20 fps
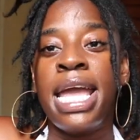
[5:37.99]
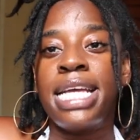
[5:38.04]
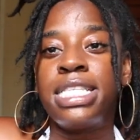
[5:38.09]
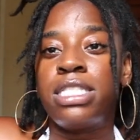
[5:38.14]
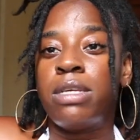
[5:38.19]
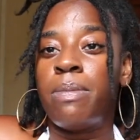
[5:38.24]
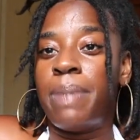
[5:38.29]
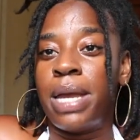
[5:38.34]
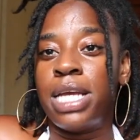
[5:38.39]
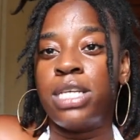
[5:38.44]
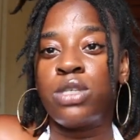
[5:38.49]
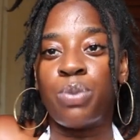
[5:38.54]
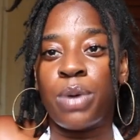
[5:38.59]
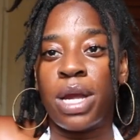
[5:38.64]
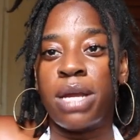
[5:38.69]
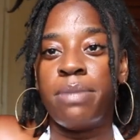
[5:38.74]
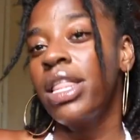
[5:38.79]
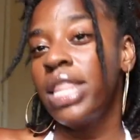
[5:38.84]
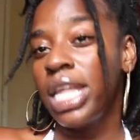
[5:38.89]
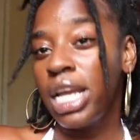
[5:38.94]
It's a base
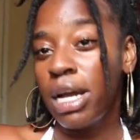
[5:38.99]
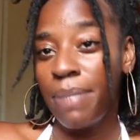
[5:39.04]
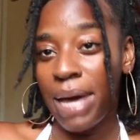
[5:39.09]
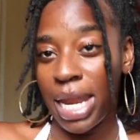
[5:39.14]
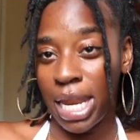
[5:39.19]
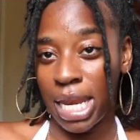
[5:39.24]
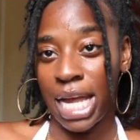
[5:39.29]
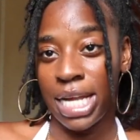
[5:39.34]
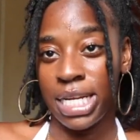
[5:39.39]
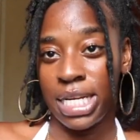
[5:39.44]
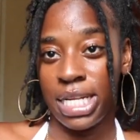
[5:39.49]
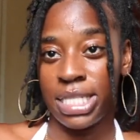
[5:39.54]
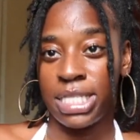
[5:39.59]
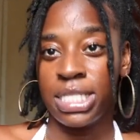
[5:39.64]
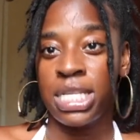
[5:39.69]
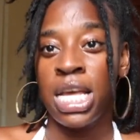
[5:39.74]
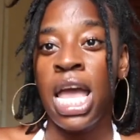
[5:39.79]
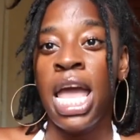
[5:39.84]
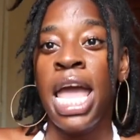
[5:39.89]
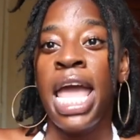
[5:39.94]
rate. Think about it like
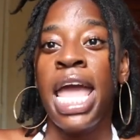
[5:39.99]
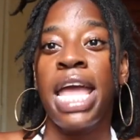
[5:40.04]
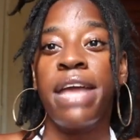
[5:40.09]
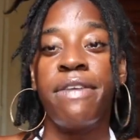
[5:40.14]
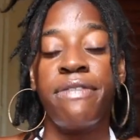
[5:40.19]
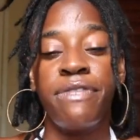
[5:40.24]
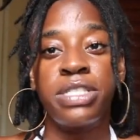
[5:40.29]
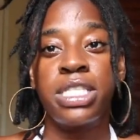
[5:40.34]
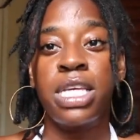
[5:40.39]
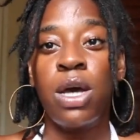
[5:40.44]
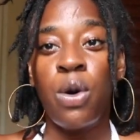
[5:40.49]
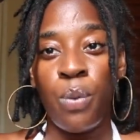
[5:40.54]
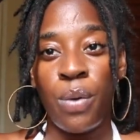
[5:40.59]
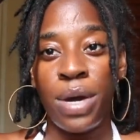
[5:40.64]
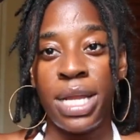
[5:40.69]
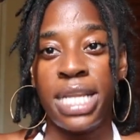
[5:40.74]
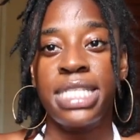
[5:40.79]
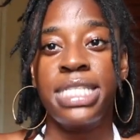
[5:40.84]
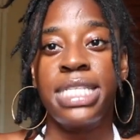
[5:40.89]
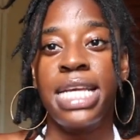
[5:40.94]
this. If
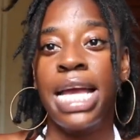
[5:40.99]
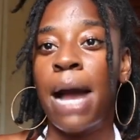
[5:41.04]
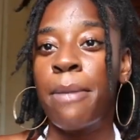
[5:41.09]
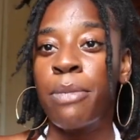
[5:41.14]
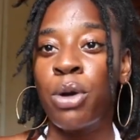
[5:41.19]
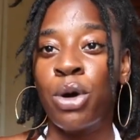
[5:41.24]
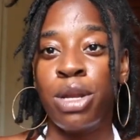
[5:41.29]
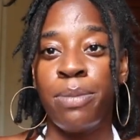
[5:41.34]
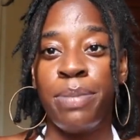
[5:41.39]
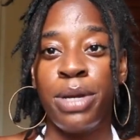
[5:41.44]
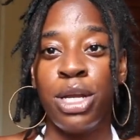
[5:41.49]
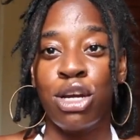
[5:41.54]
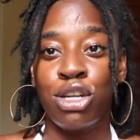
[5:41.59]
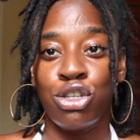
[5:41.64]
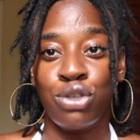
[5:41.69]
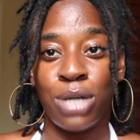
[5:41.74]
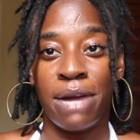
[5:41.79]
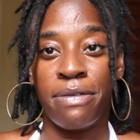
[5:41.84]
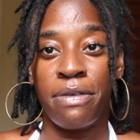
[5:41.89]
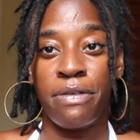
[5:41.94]
someone is saying, I'm going to be your
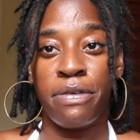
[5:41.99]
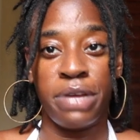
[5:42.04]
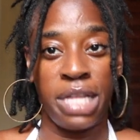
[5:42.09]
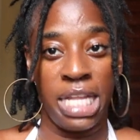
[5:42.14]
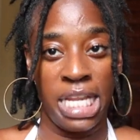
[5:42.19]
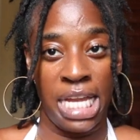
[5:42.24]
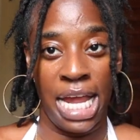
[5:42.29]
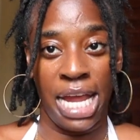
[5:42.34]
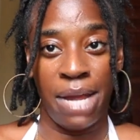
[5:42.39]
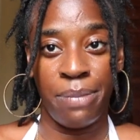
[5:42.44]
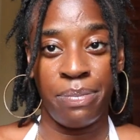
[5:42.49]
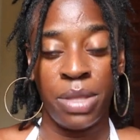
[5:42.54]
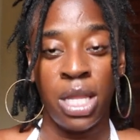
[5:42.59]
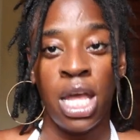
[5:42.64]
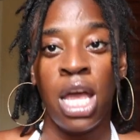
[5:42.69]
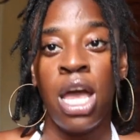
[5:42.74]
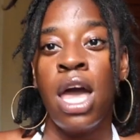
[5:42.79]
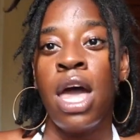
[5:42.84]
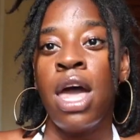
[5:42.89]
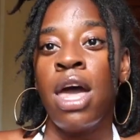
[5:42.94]
driver for the day,
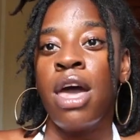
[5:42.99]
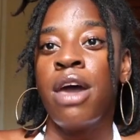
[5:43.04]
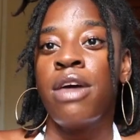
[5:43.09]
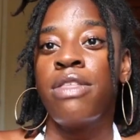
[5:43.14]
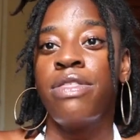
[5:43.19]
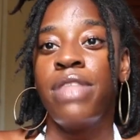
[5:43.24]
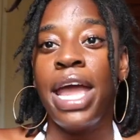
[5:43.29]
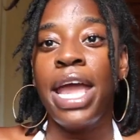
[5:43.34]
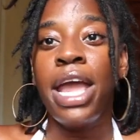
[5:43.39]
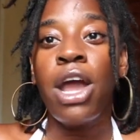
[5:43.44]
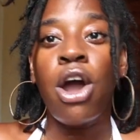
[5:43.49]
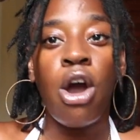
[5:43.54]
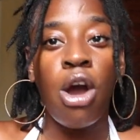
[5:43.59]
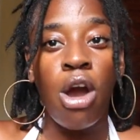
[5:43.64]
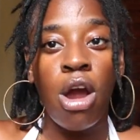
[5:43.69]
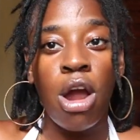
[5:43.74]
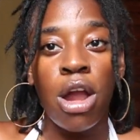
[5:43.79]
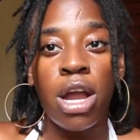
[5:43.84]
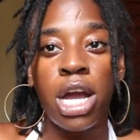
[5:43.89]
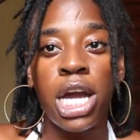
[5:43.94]
they
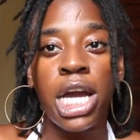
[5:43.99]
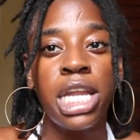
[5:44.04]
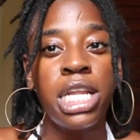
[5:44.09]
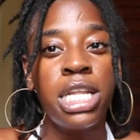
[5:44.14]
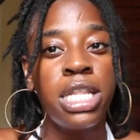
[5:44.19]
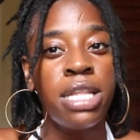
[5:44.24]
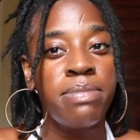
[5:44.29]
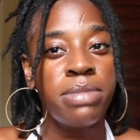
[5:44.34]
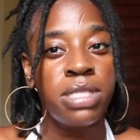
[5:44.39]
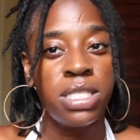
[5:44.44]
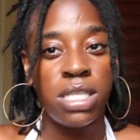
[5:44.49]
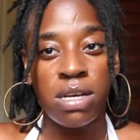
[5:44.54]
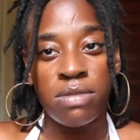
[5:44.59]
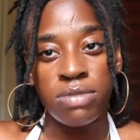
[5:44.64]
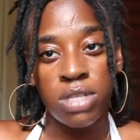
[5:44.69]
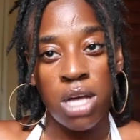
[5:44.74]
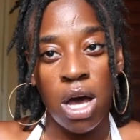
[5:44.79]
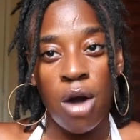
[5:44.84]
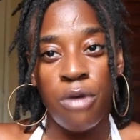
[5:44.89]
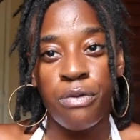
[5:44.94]
are cutting
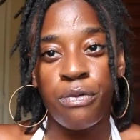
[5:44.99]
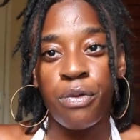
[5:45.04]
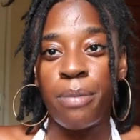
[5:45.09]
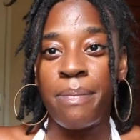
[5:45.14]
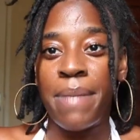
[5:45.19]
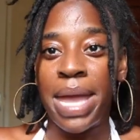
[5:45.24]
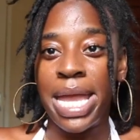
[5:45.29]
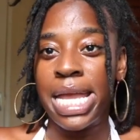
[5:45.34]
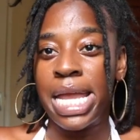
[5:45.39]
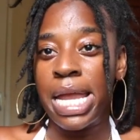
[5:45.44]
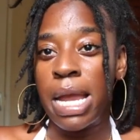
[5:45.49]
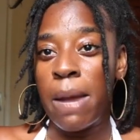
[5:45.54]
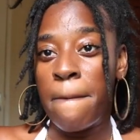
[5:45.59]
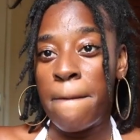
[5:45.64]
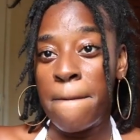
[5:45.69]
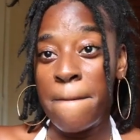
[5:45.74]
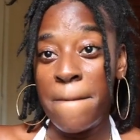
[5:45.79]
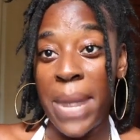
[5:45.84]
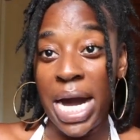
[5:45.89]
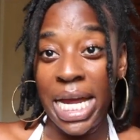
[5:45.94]
themselves off from
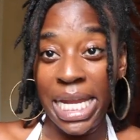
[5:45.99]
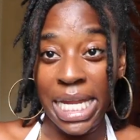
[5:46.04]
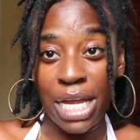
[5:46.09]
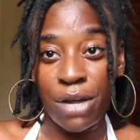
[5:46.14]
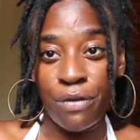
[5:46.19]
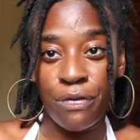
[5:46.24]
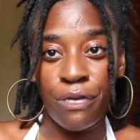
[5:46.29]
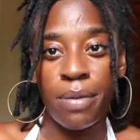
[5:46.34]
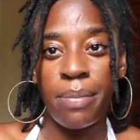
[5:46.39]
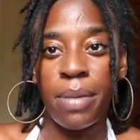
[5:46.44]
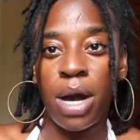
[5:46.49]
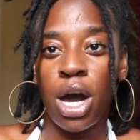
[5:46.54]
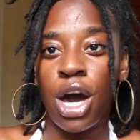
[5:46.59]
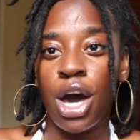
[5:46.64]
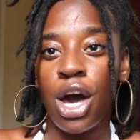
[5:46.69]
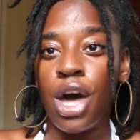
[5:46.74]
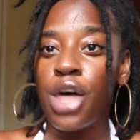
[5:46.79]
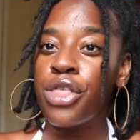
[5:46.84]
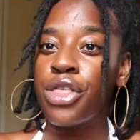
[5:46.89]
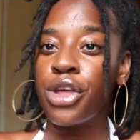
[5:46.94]
making money from
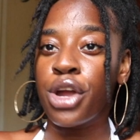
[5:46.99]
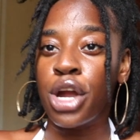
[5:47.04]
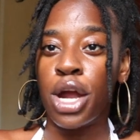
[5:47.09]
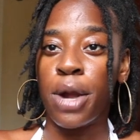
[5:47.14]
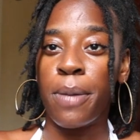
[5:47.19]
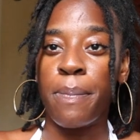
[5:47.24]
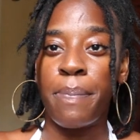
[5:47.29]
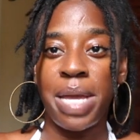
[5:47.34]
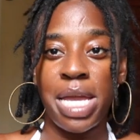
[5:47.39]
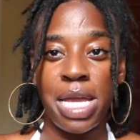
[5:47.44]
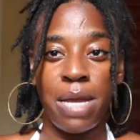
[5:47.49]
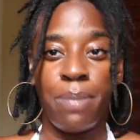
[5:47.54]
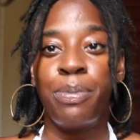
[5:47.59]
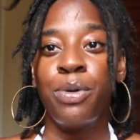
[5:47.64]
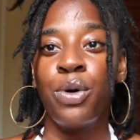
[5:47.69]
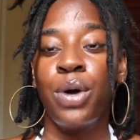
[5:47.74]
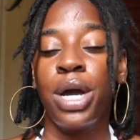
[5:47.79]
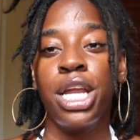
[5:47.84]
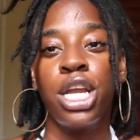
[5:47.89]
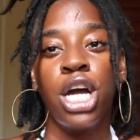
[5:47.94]
other
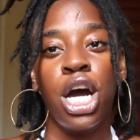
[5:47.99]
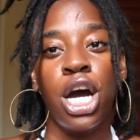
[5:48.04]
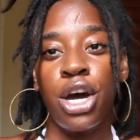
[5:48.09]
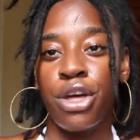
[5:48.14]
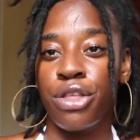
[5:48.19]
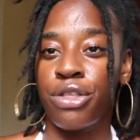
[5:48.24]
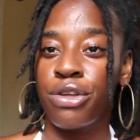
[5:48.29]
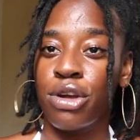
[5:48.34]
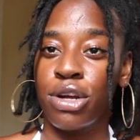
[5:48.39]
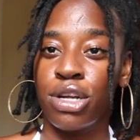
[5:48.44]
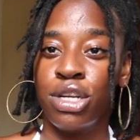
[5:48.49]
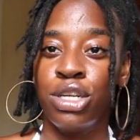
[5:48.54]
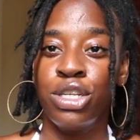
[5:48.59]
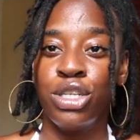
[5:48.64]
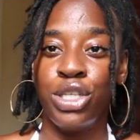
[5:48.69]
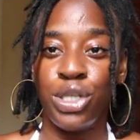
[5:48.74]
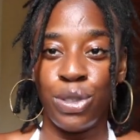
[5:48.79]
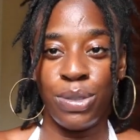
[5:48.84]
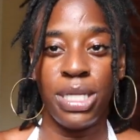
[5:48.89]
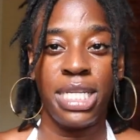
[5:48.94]
people and other
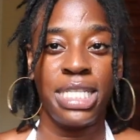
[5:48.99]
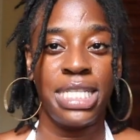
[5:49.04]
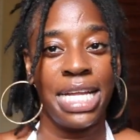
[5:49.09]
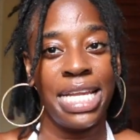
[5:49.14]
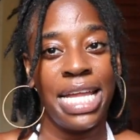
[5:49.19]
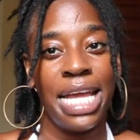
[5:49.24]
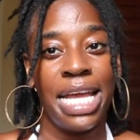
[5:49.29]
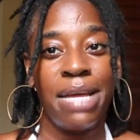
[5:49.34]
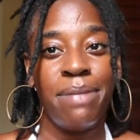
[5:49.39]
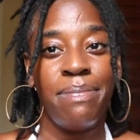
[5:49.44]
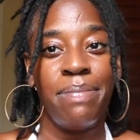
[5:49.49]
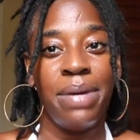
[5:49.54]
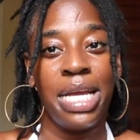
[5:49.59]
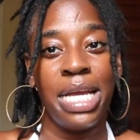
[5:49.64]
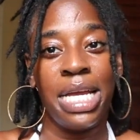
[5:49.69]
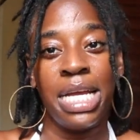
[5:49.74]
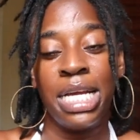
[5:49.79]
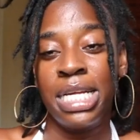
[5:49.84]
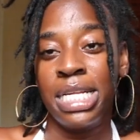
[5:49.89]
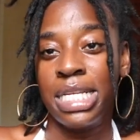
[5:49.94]
duties that they can
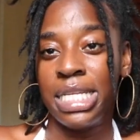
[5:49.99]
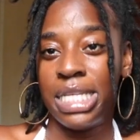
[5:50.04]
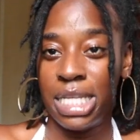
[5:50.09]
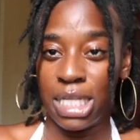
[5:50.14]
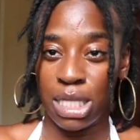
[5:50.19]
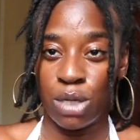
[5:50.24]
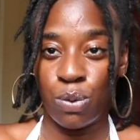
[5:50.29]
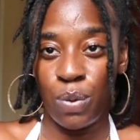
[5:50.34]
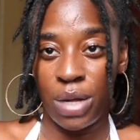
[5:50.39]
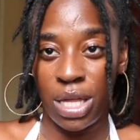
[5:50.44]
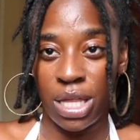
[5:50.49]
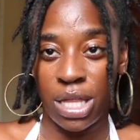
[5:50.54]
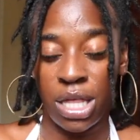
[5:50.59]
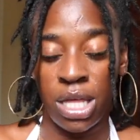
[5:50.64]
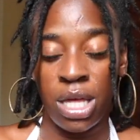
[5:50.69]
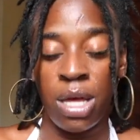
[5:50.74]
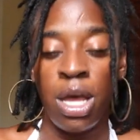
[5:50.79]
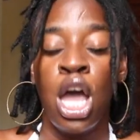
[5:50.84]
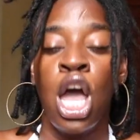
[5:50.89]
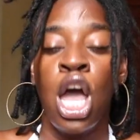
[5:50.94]
be dealing with.